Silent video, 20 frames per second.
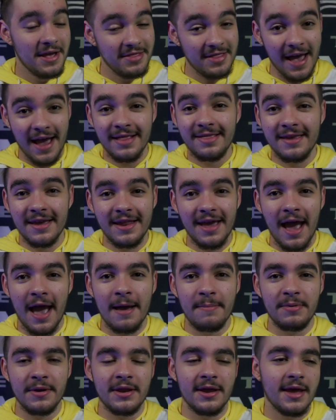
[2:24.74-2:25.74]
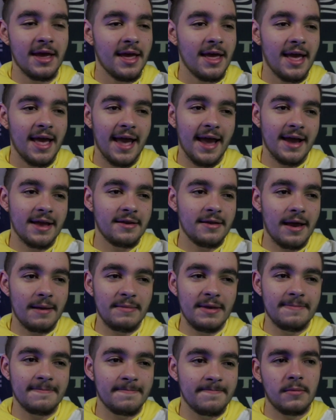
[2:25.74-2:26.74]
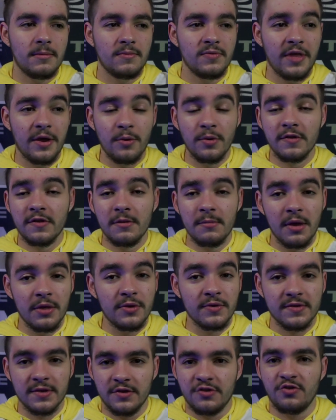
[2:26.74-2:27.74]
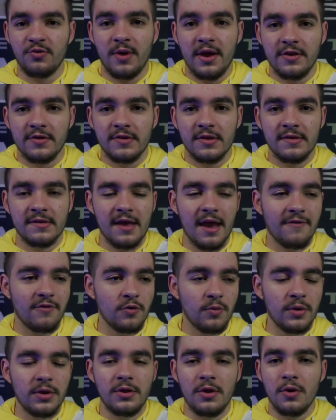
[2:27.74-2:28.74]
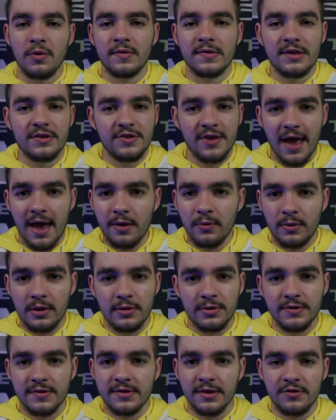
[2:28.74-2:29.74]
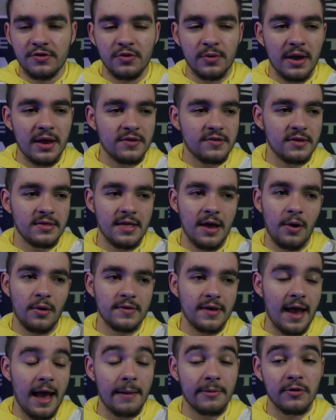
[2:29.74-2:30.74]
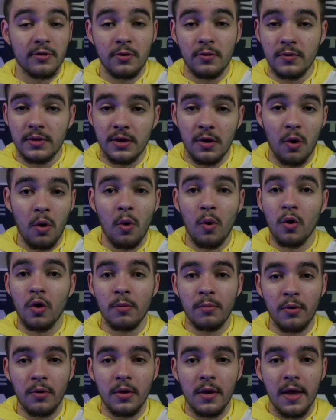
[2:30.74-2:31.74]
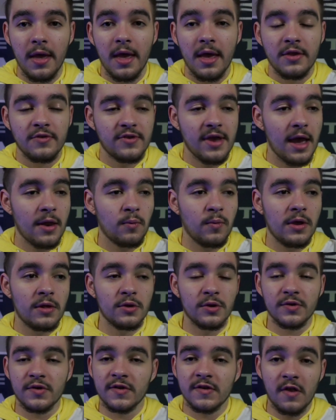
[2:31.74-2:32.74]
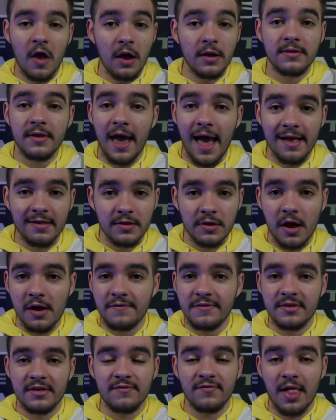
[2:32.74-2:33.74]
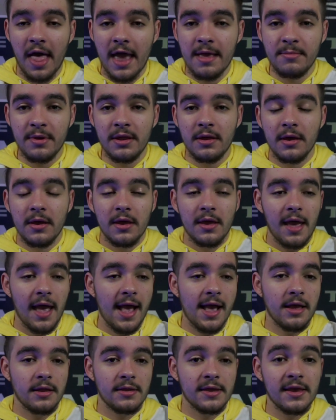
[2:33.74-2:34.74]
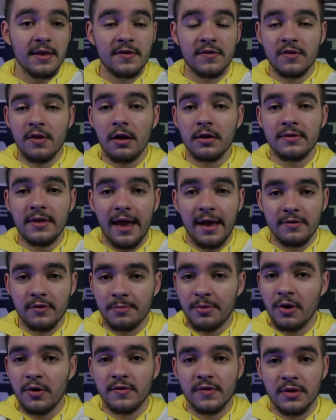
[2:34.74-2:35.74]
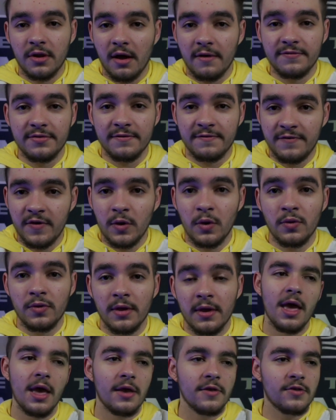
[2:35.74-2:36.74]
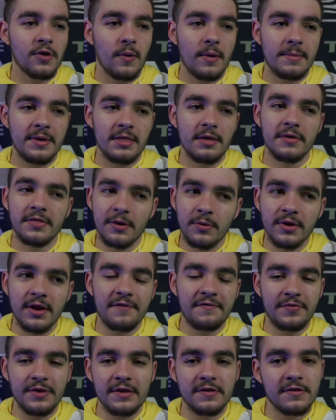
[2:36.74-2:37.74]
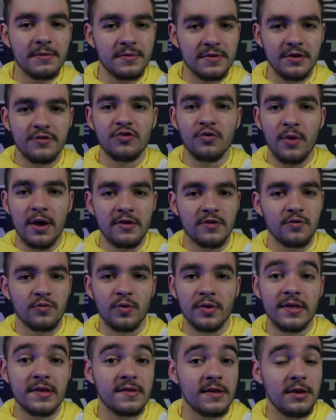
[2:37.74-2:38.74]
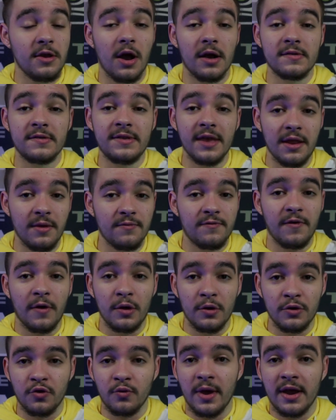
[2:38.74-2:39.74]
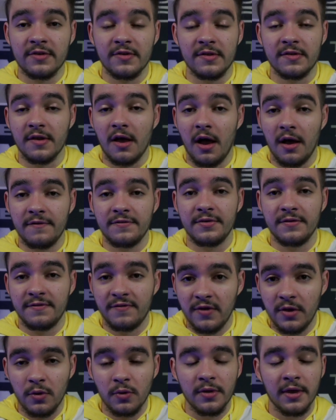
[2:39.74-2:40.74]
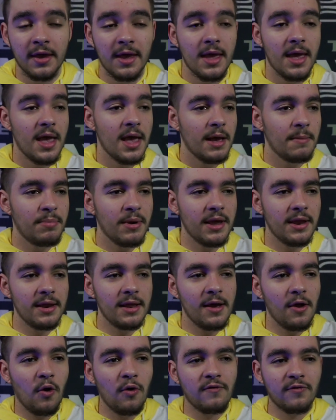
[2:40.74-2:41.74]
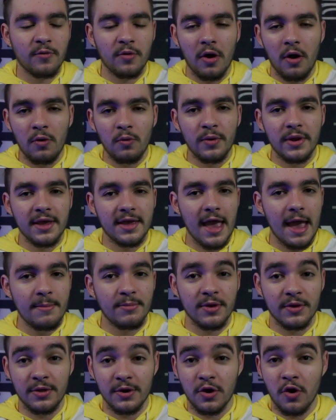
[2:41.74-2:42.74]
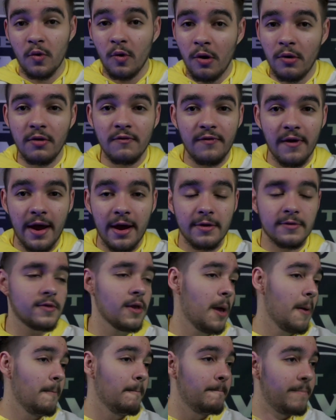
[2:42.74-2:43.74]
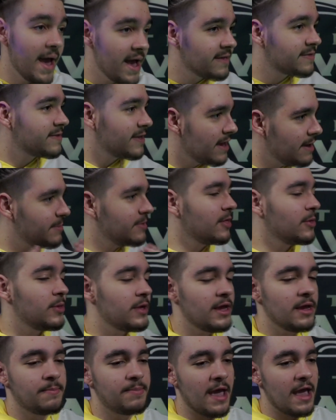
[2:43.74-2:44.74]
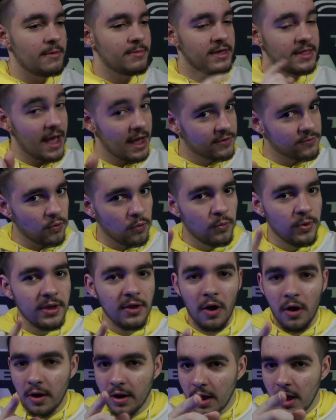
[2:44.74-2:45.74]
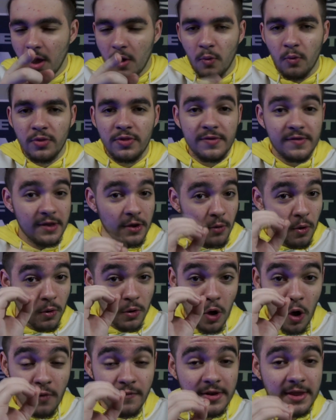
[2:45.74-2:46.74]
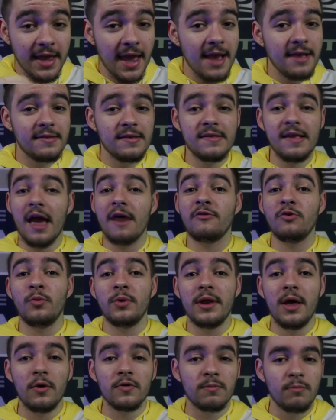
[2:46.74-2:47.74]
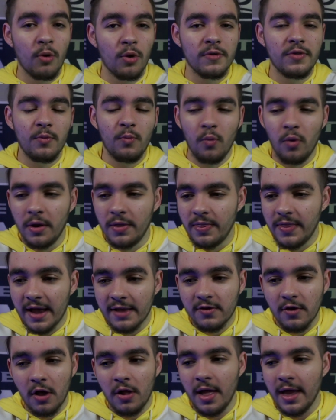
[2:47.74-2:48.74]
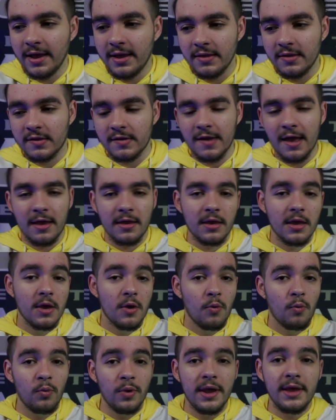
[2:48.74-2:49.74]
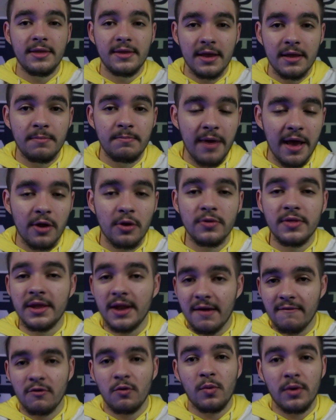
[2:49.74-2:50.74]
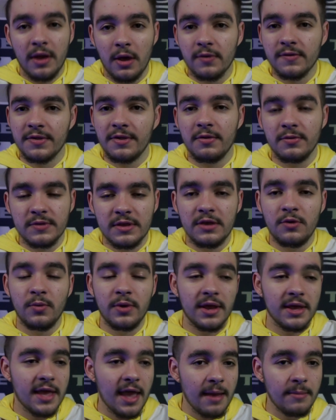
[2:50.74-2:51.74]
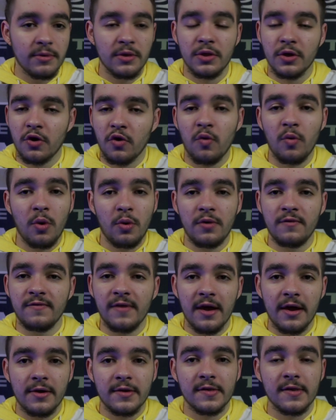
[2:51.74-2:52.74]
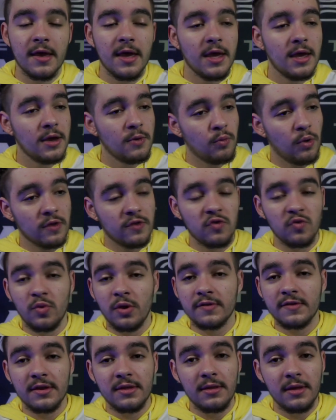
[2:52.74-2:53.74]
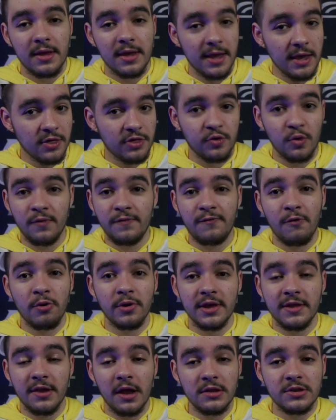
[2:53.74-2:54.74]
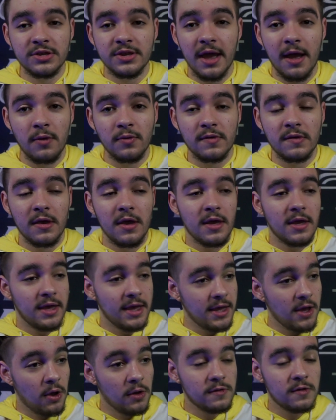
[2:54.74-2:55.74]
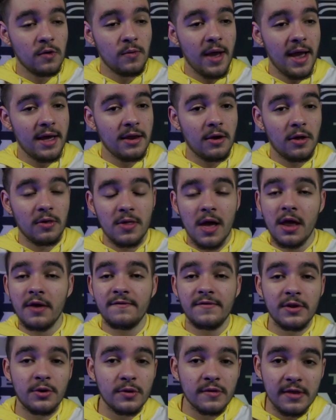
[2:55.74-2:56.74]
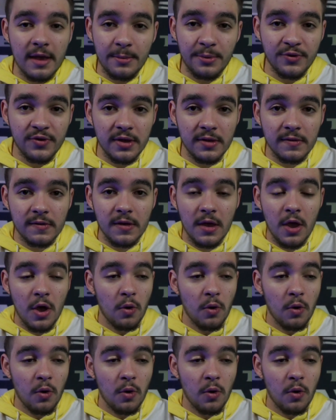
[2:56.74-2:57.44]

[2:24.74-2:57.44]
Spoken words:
That did happen, and I mean, there were some other situations. Everyone knows the Chad Wheeler situation. That was absolutely horrible. Chad Wheeler sucked as an offensive lineman, and he sucked as a person off the field. So, I mean, there were definitely some situations where the Seahawks didn't follow directions off the field. But overall, when it came to the coronavirus, best team in the league, baby. That's what we are. With zero COVID cases, everyone else more than one. That's all I can say. We did better than everyone else in the league when it came to the coronavirus. Russell Wilson, he threw 40 touchdowns. He also had a lot of interceptions.